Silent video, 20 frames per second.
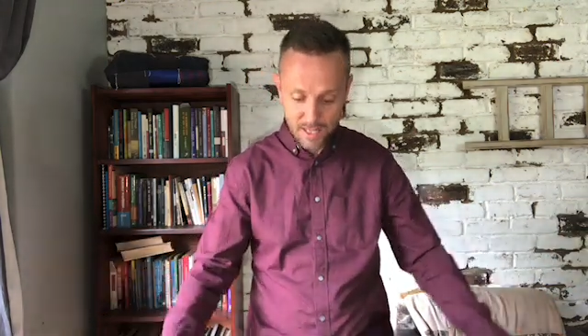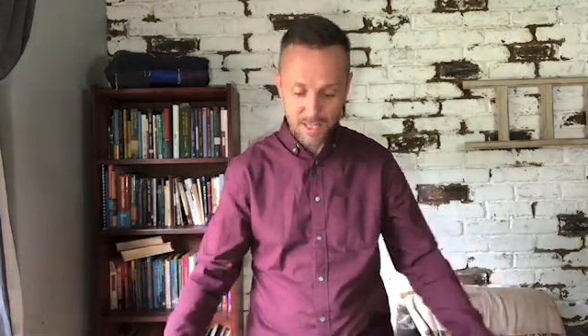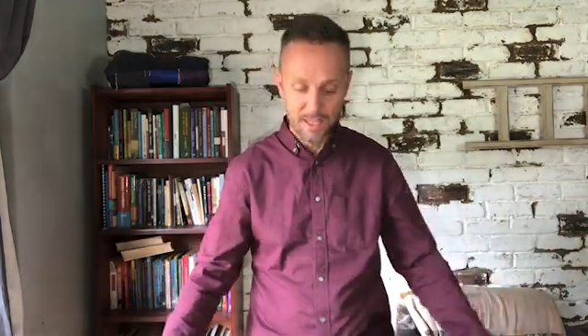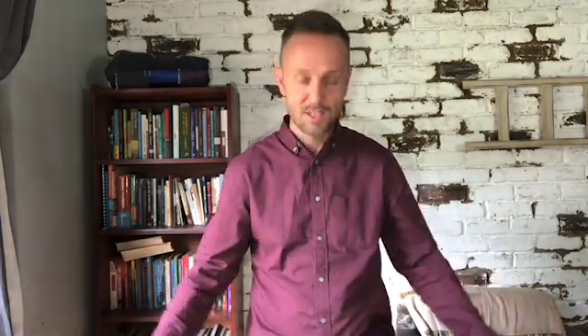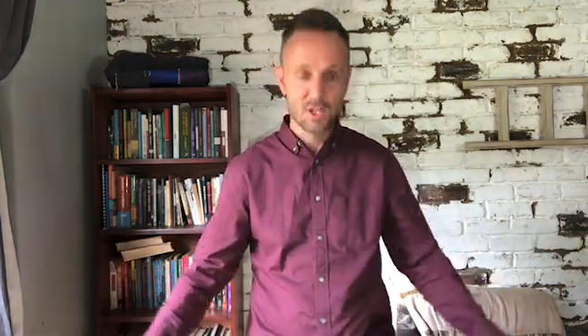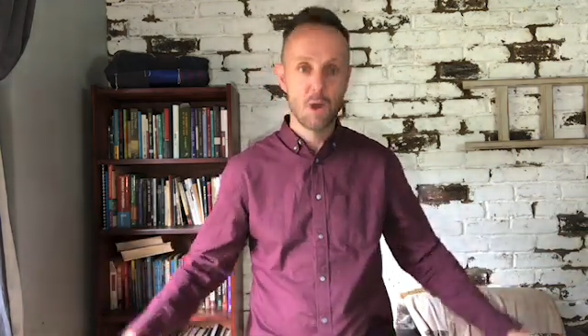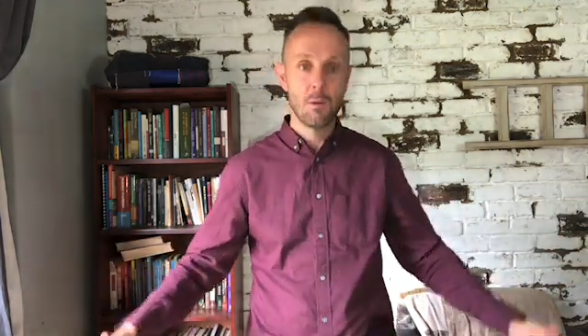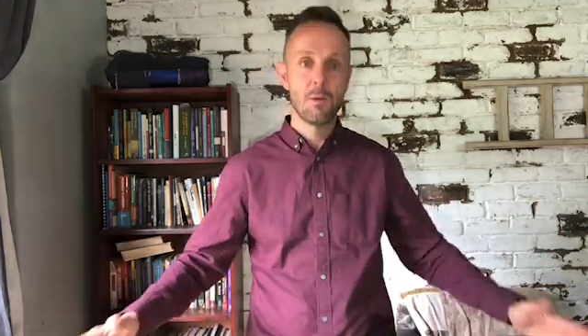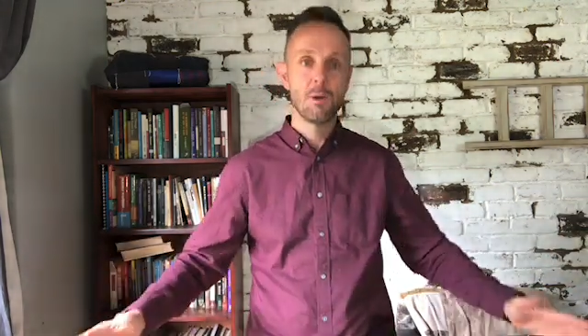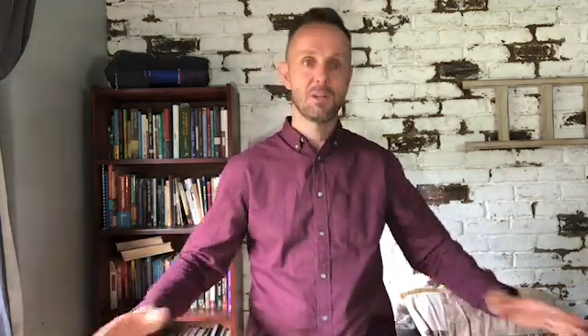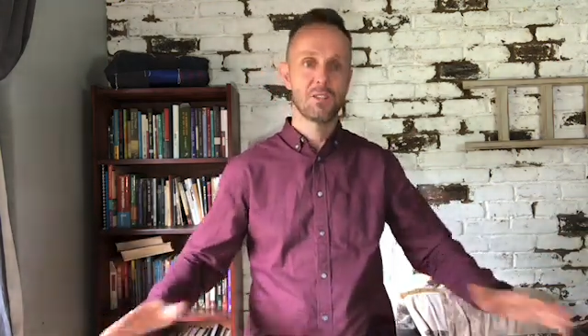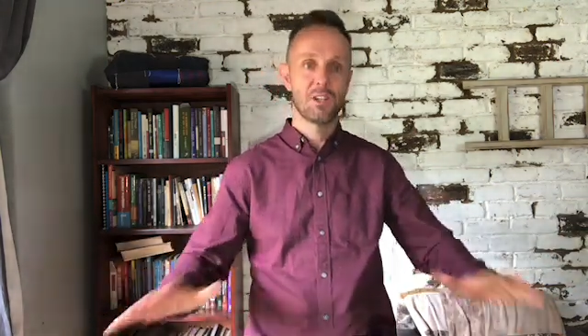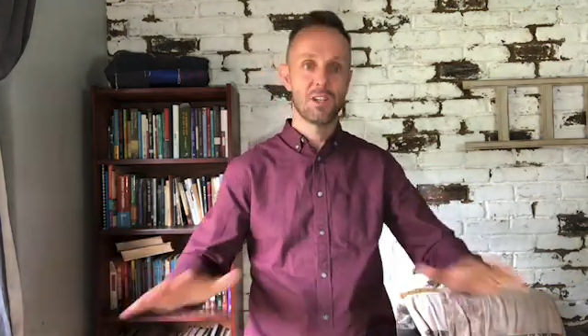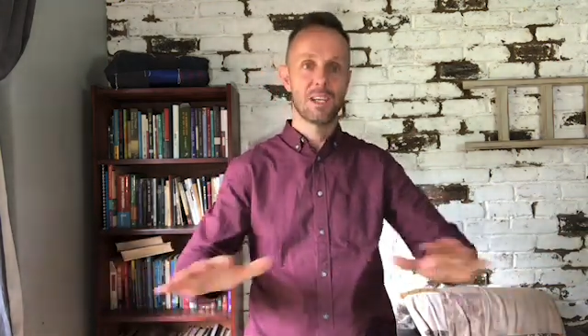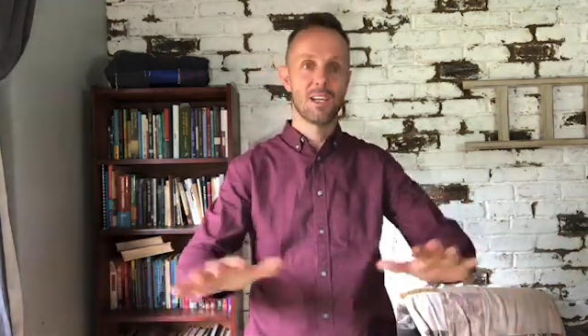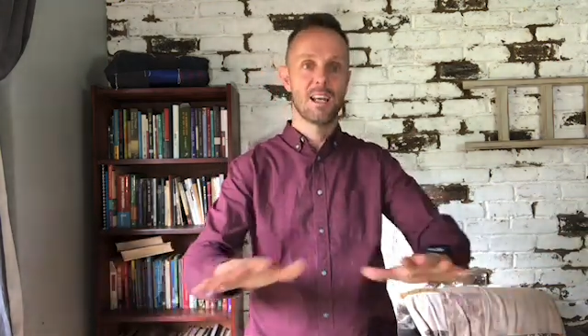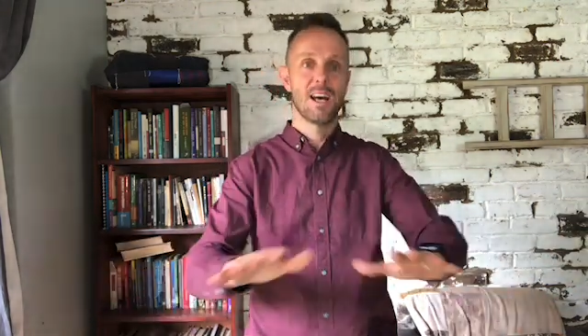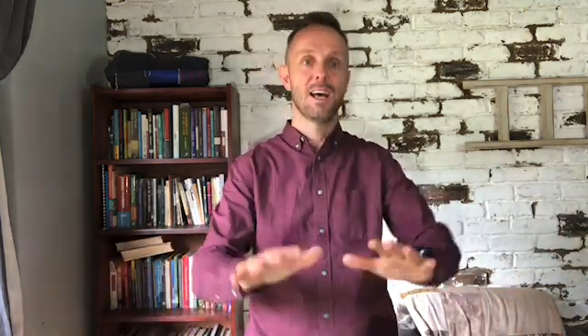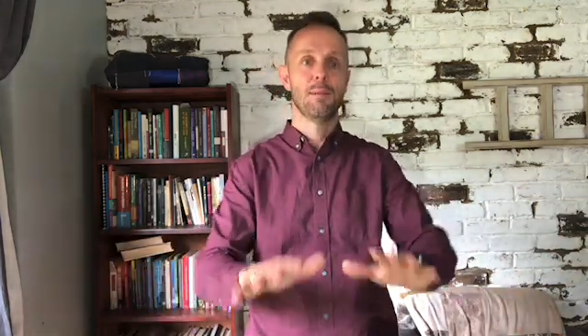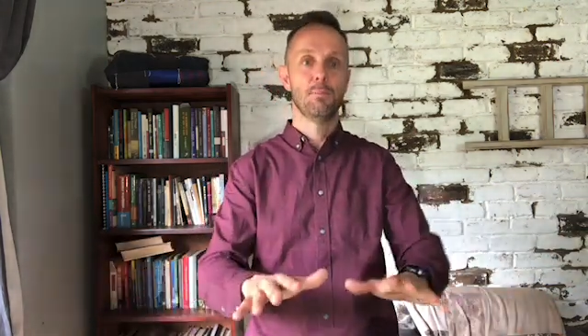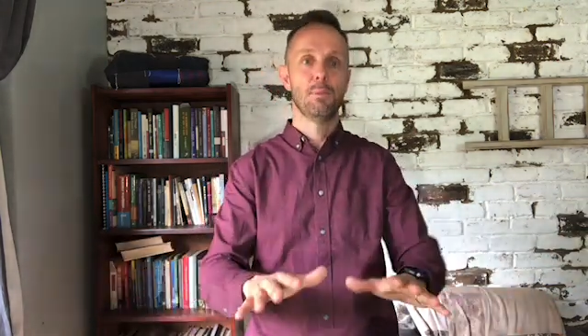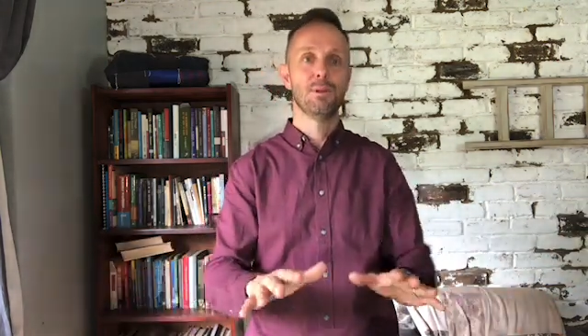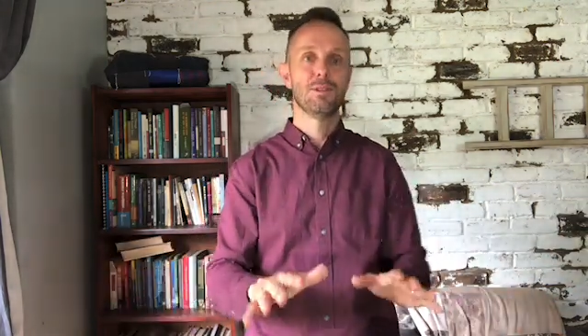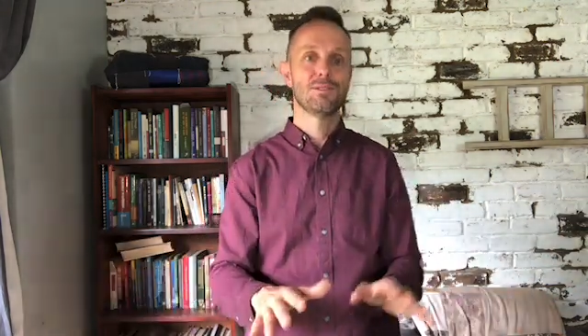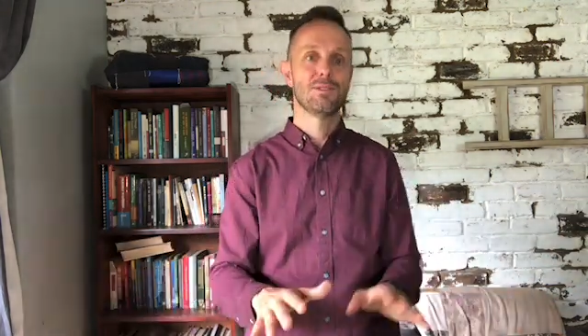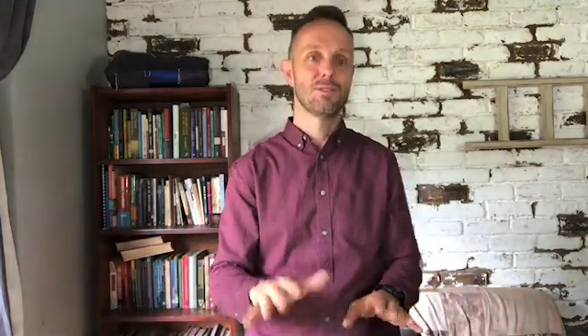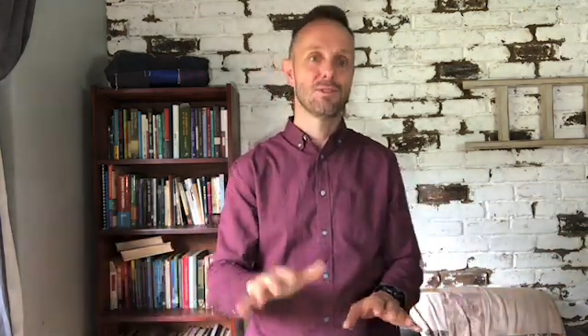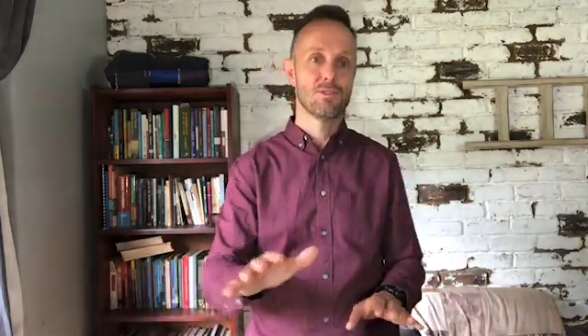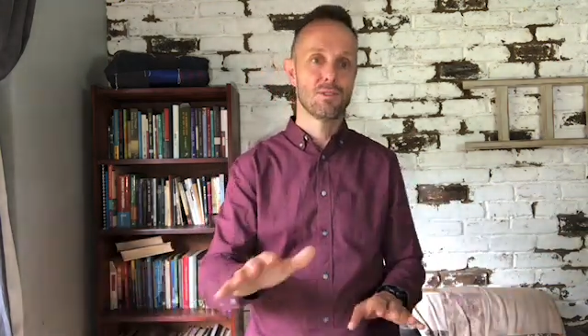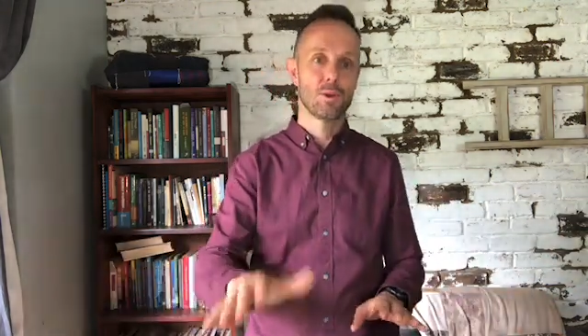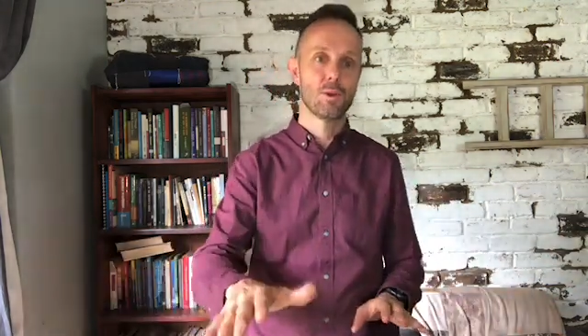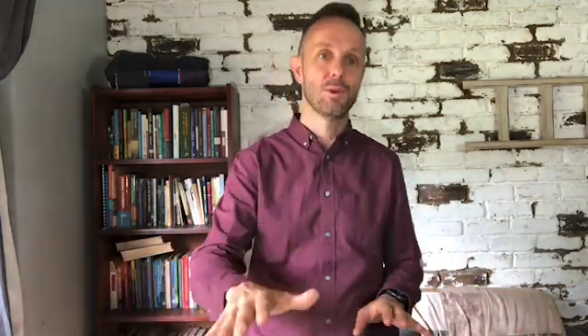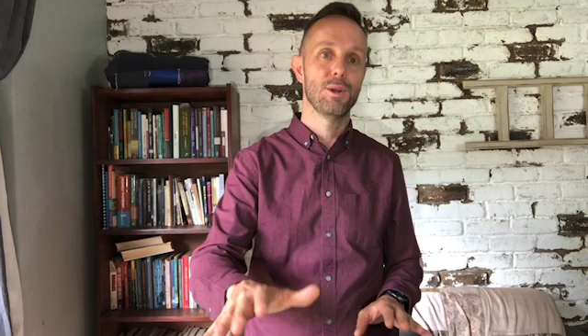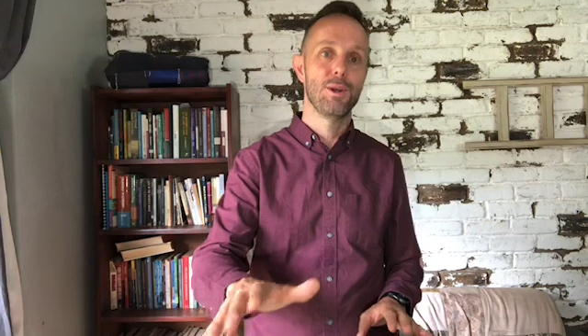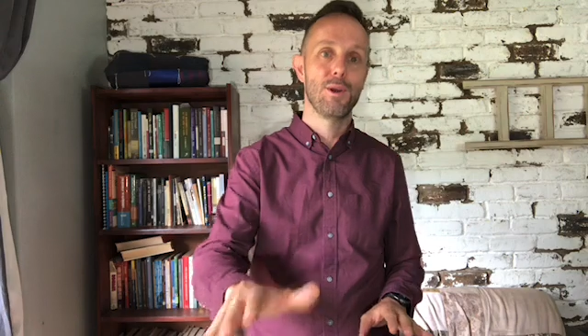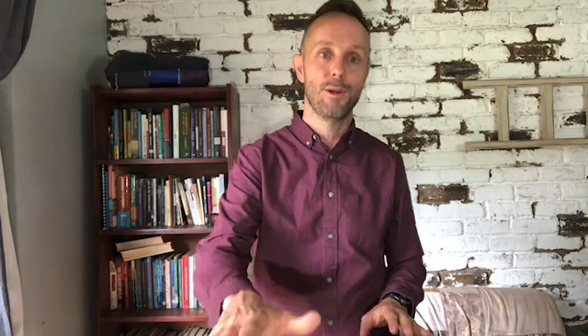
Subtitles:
it's almost like God puts the story